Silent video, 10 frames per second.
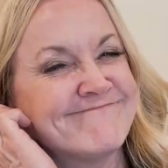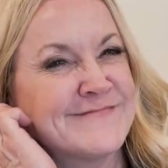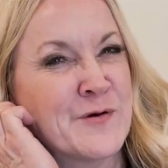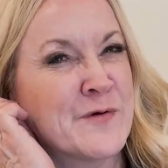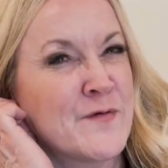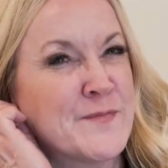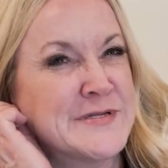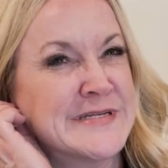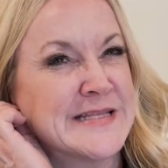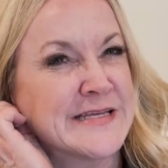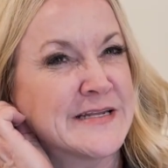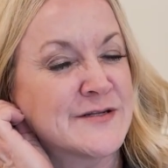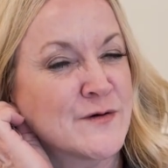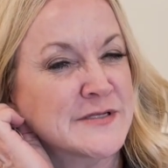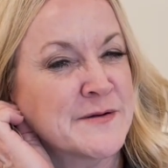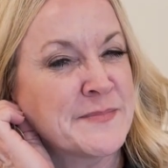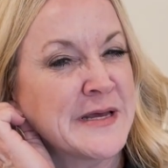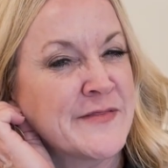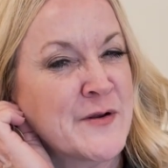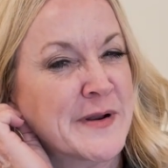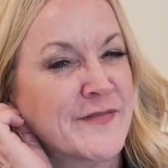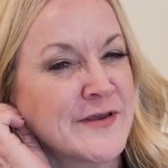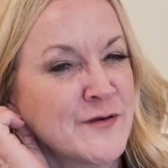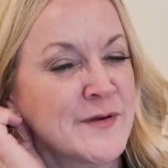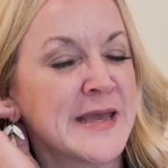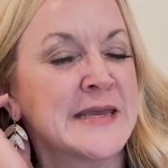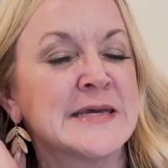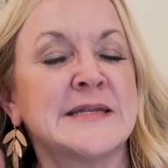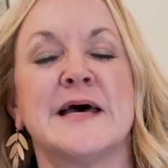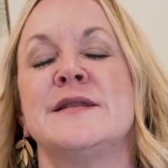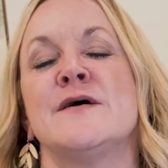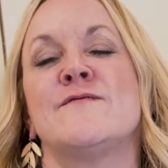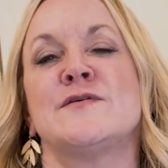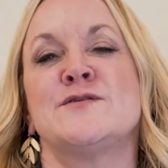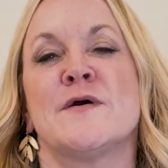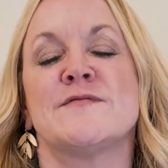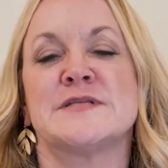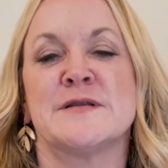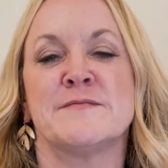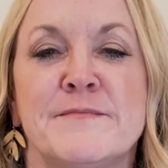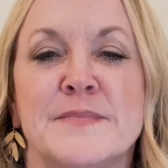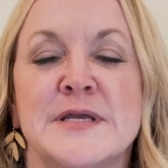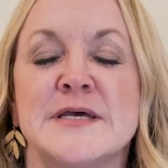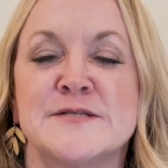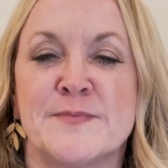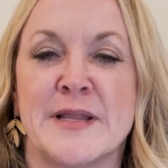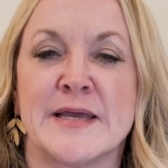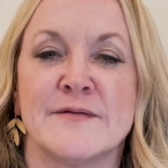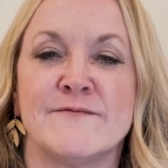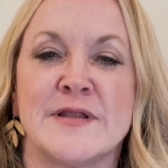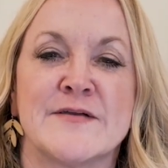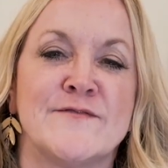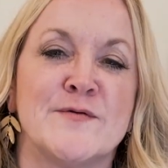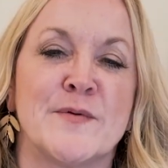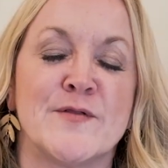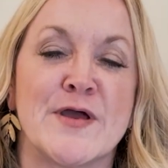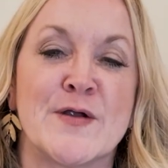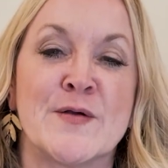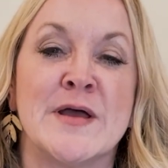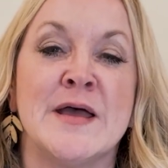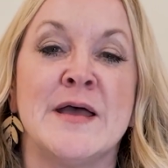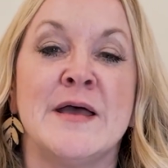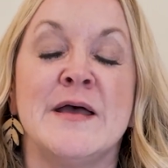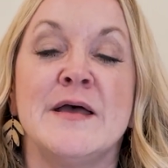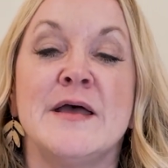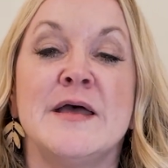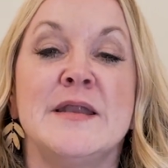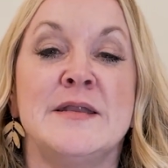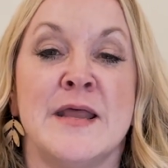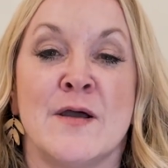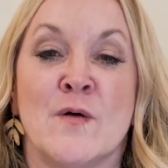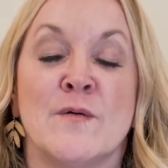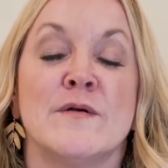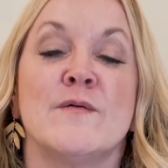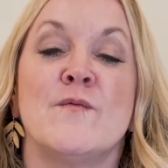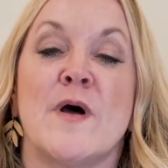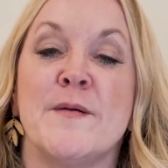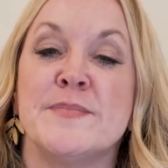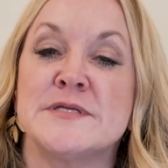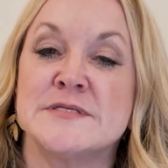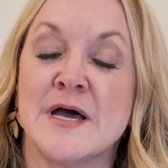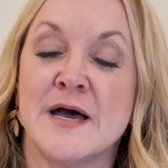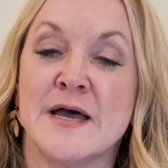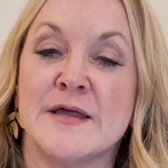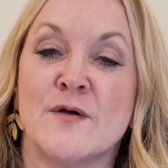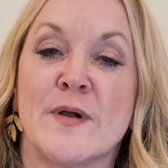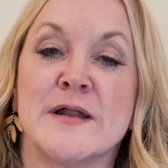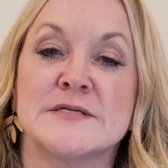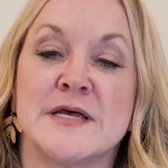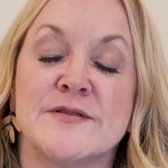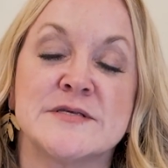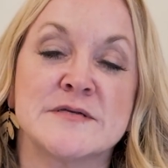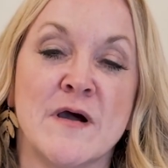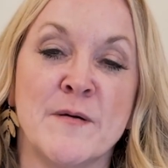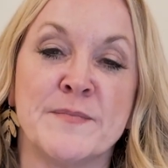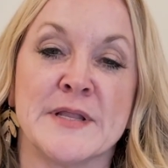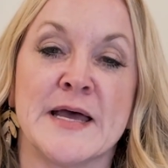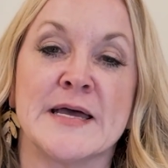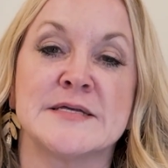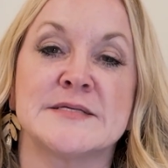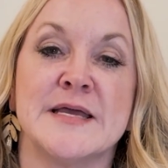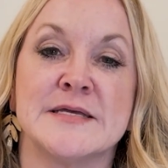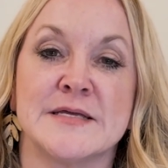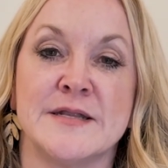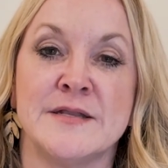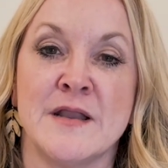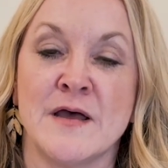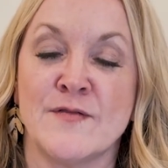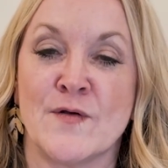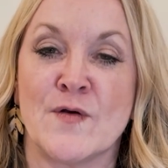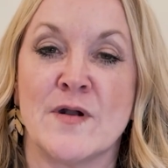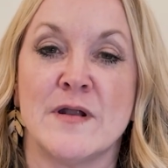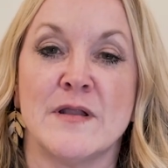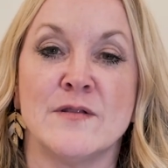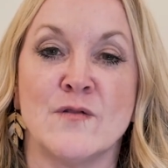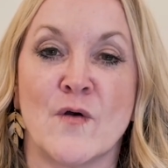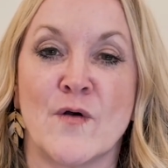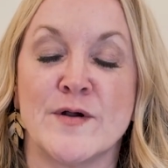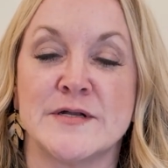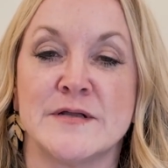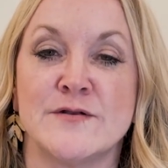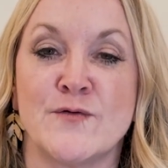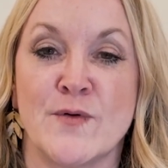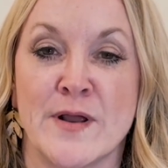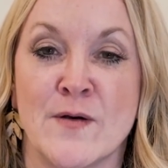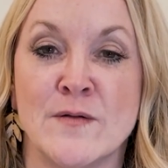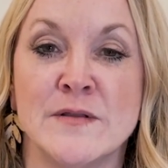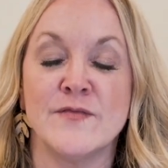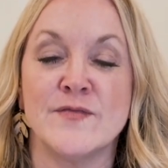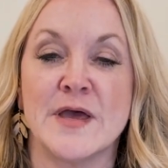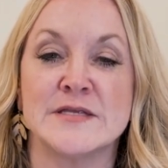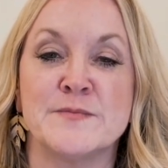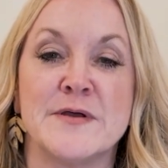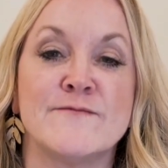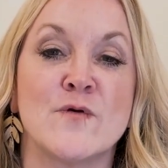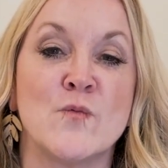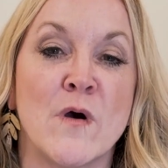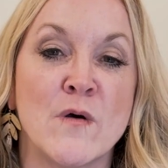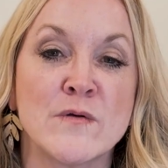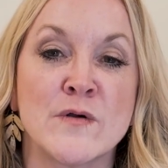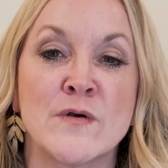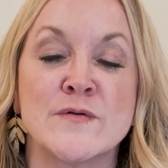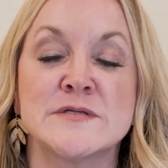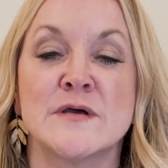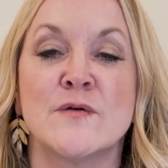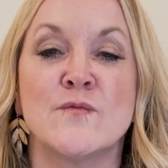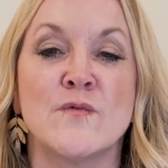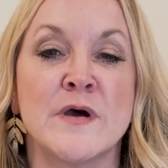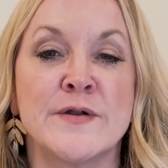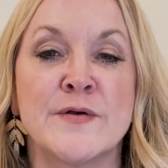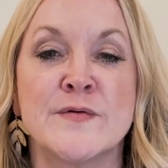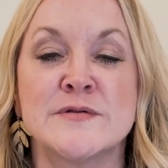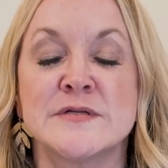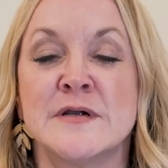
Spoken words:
I don't want to represent that adults can play there, but I think you can. I know for sure I've seen kids playing flag football there. Now, right beside or right outside this complex is another large trail that's meant for walkers, runners,